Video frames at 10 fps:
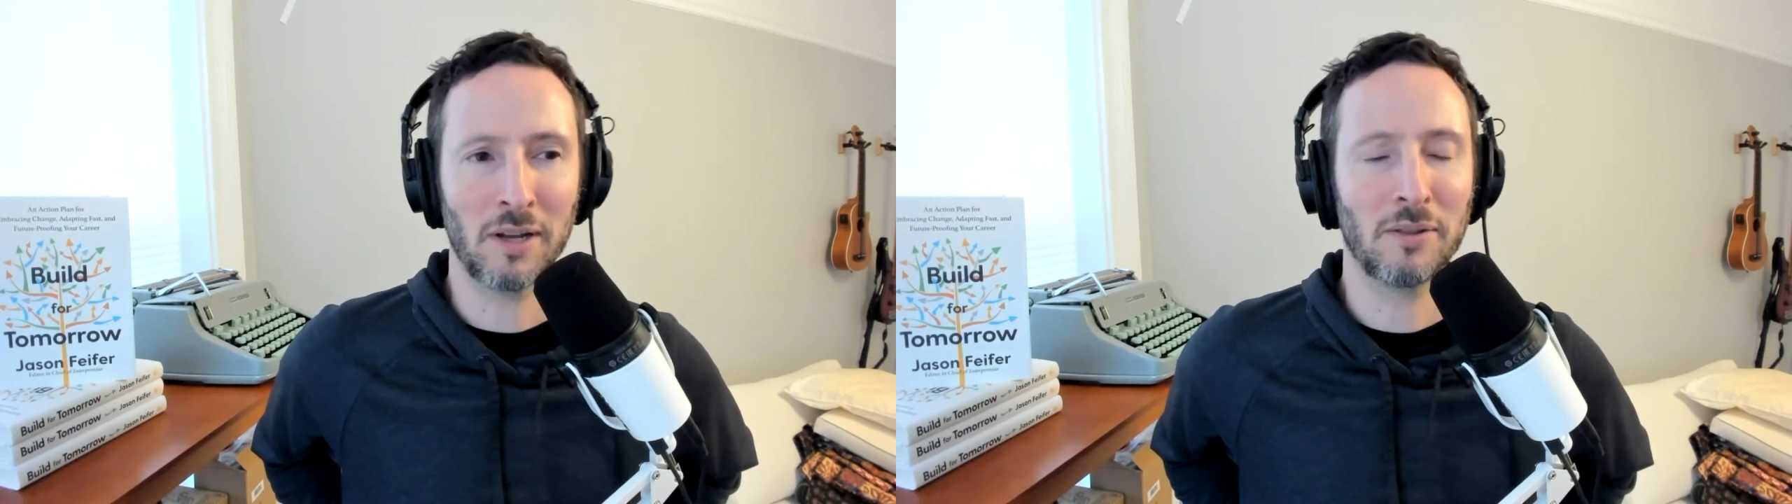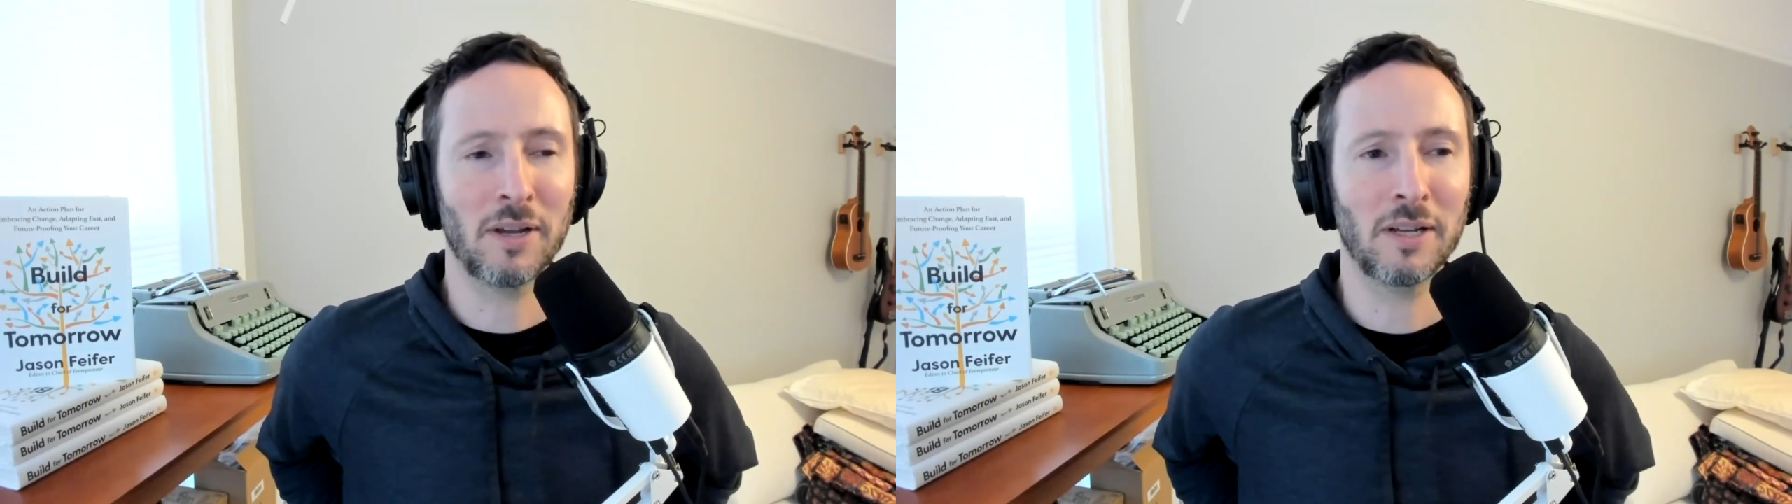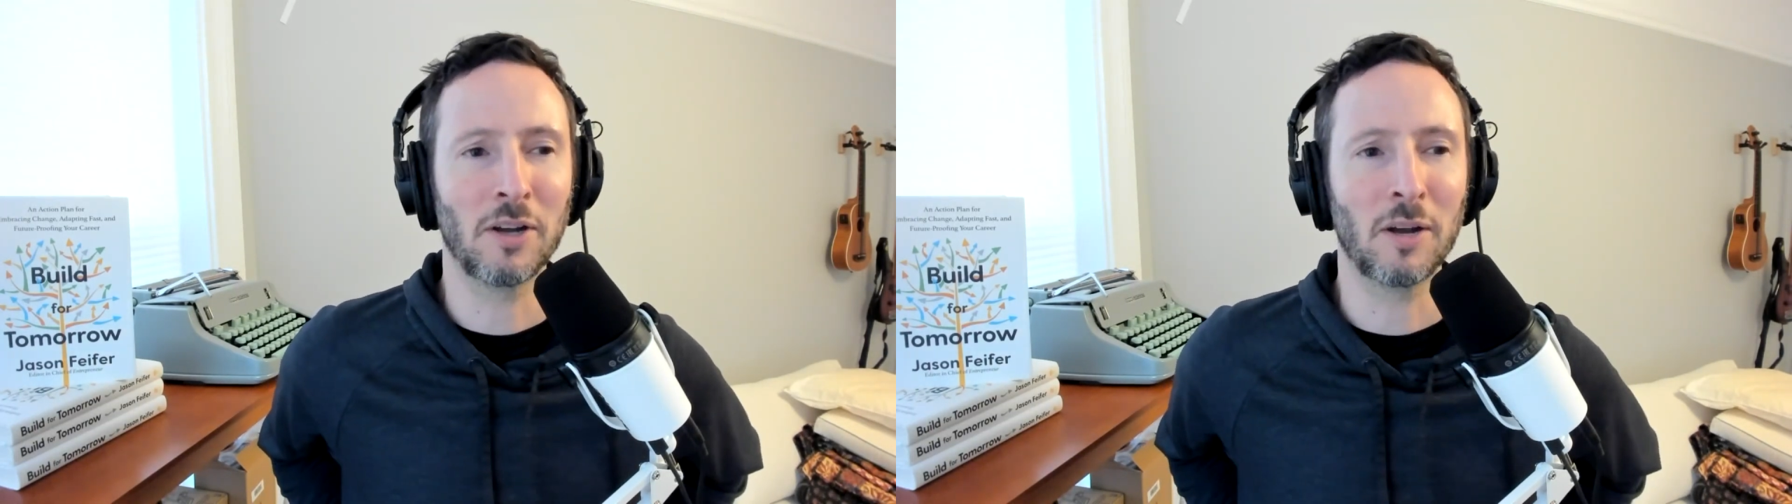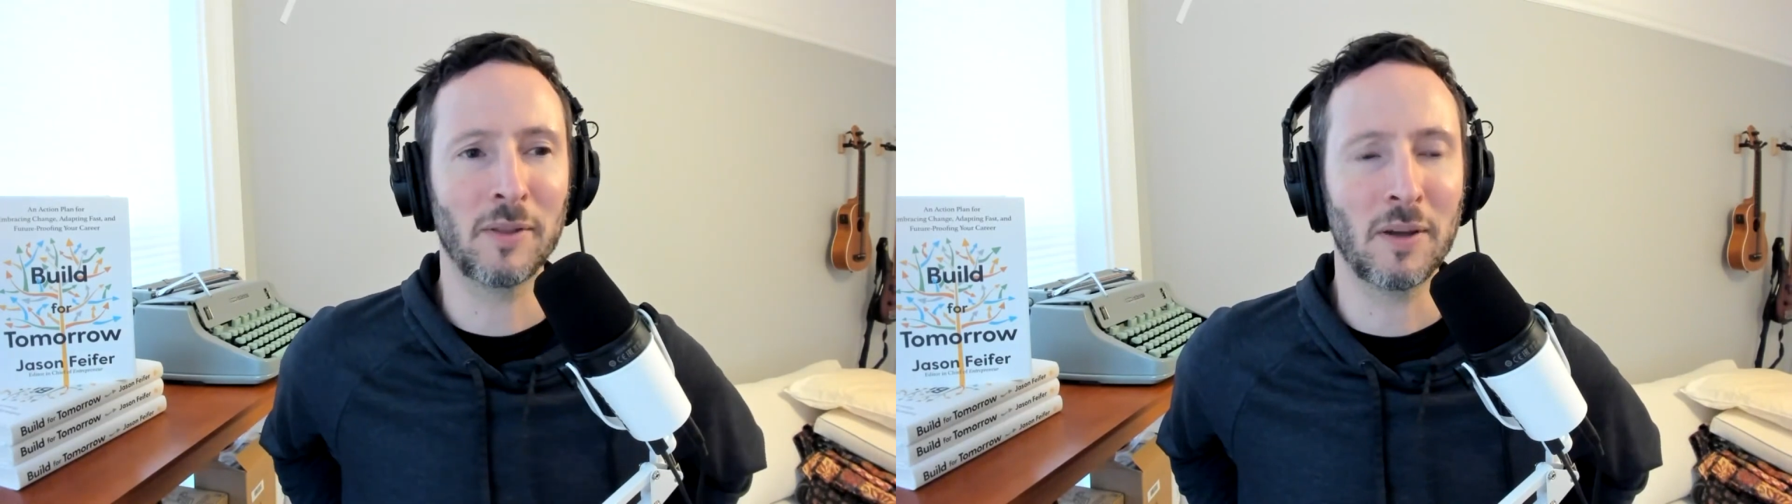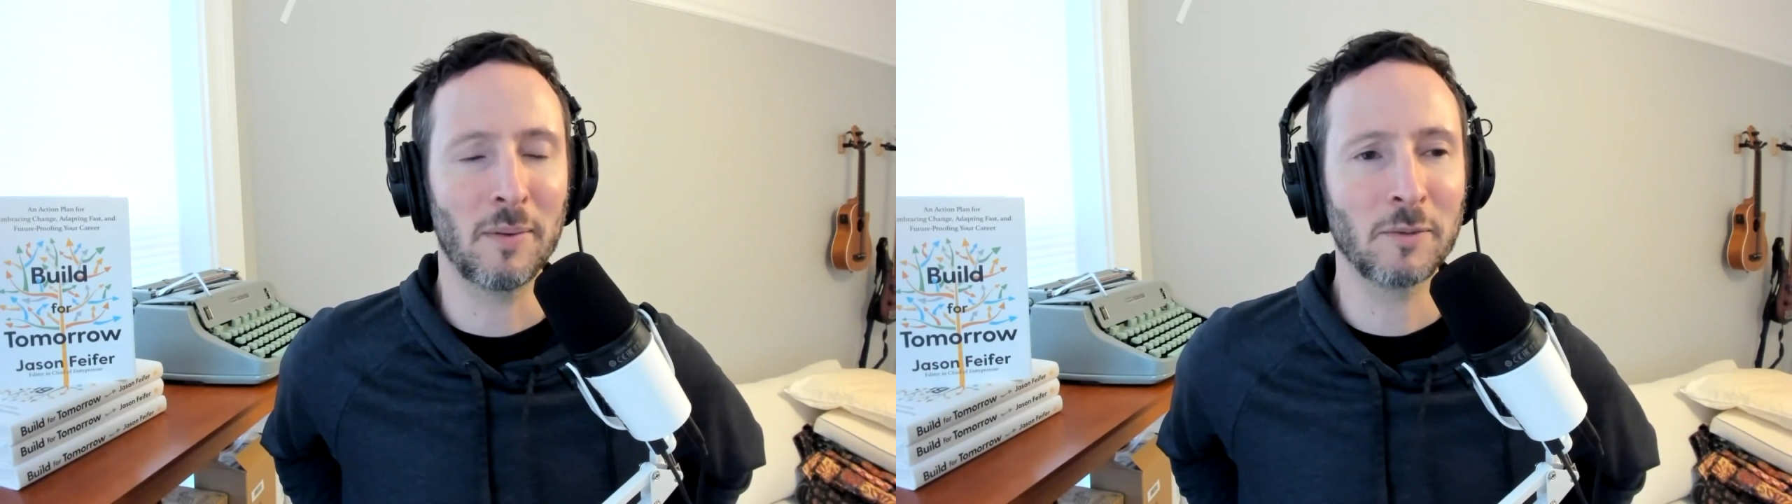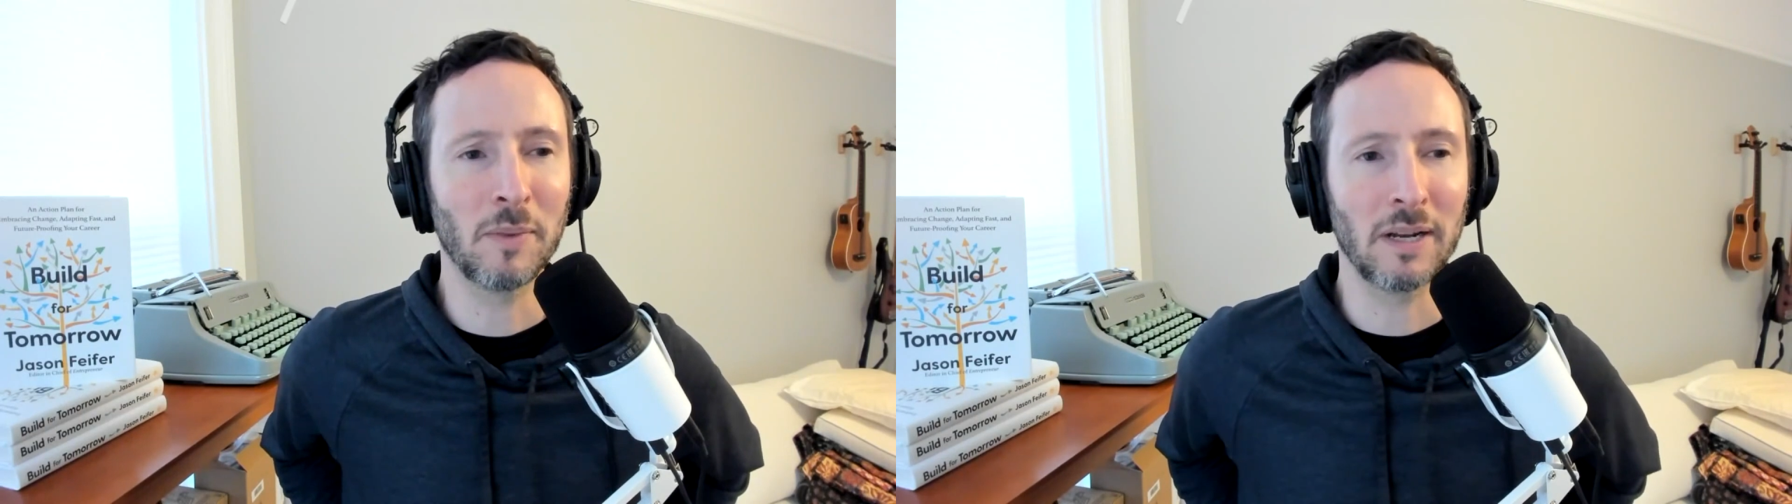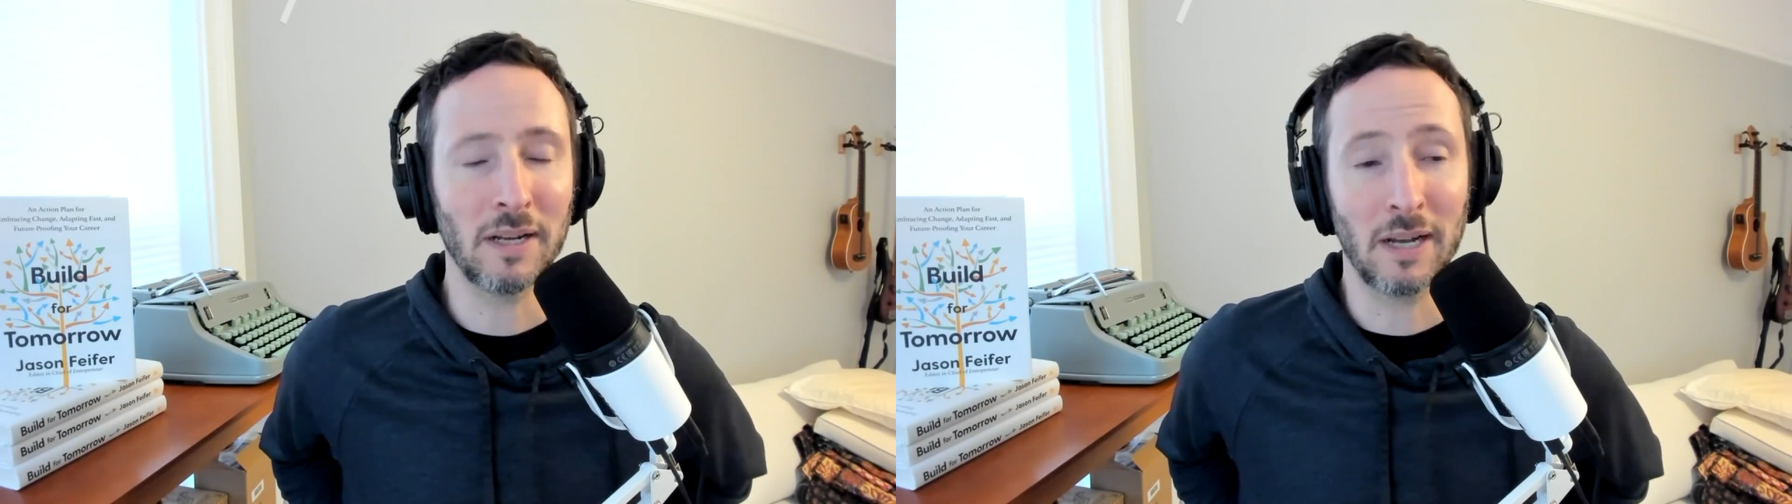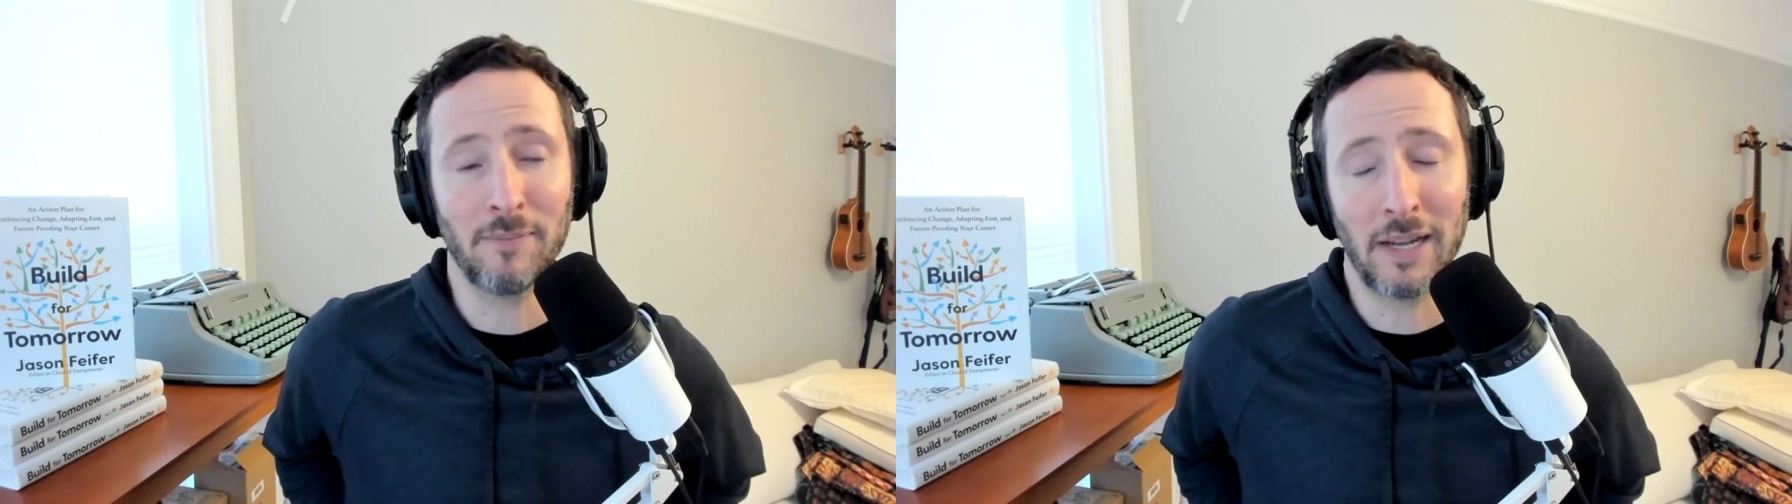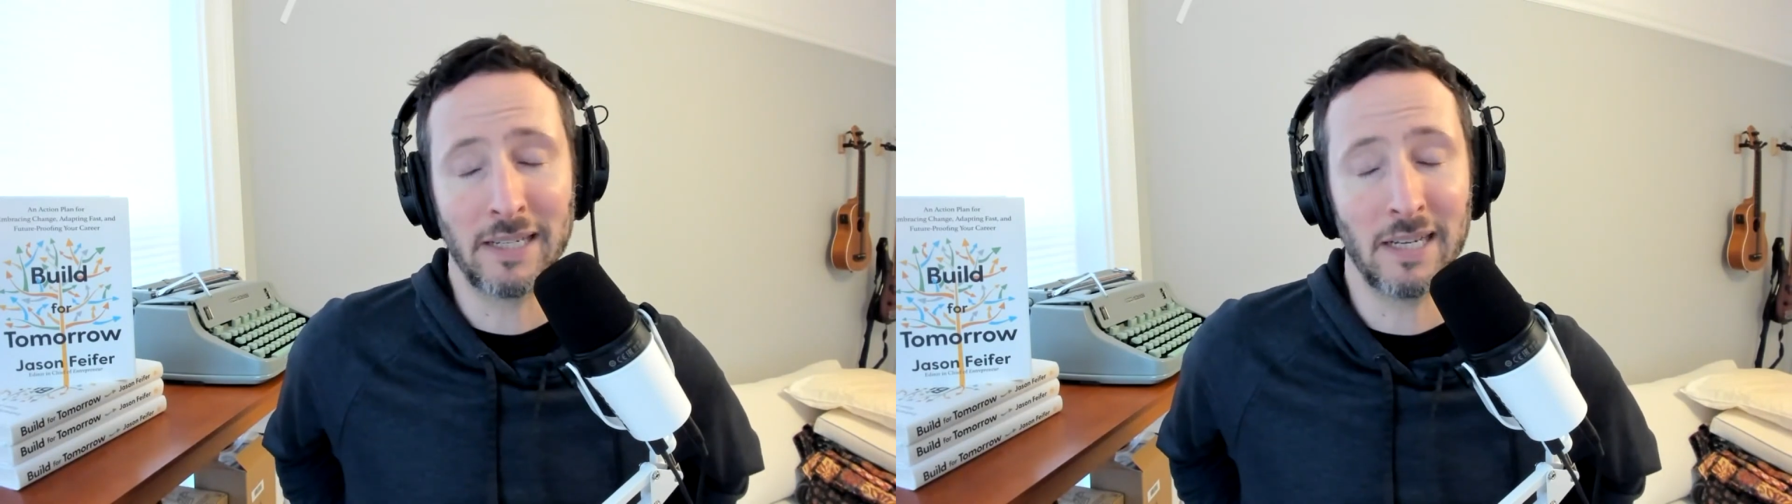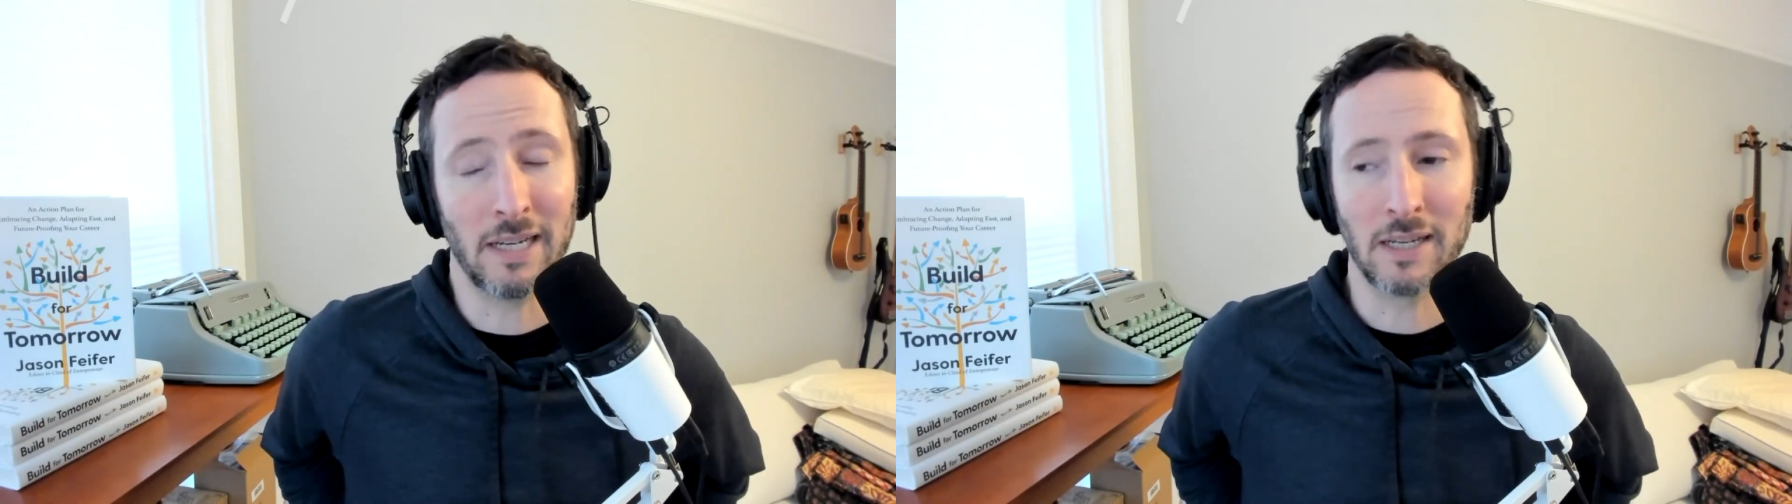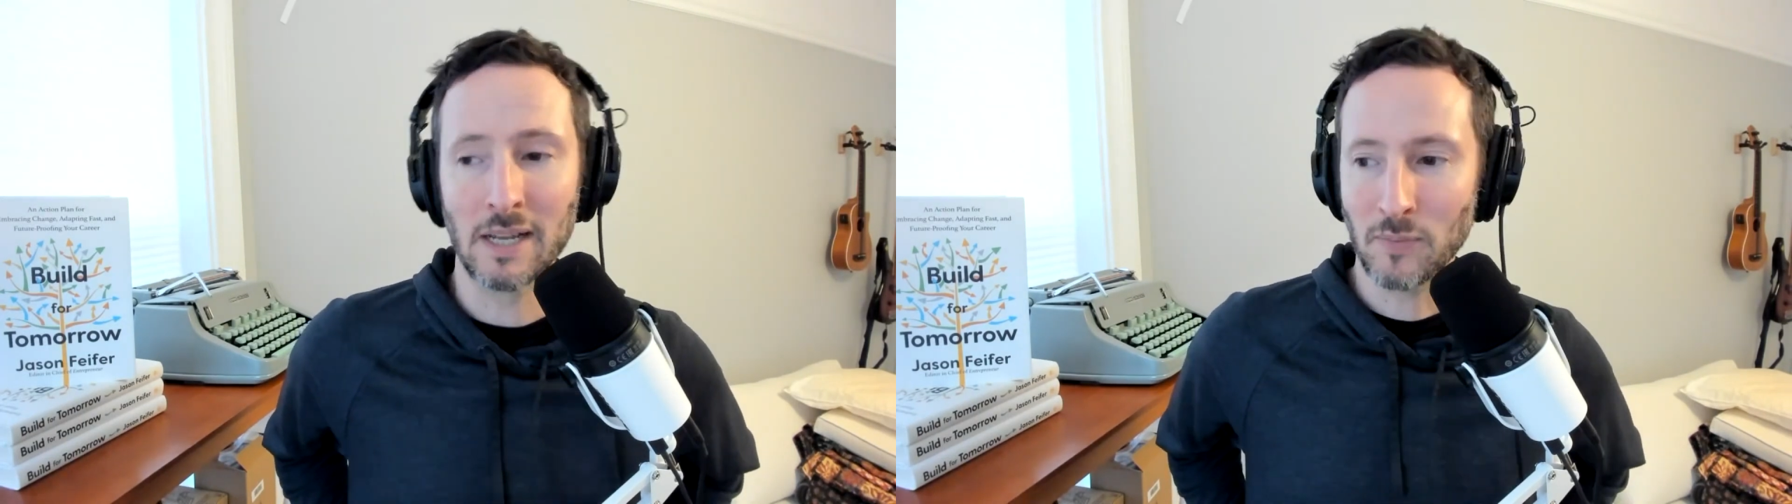I don't think I talk about that much, but I did.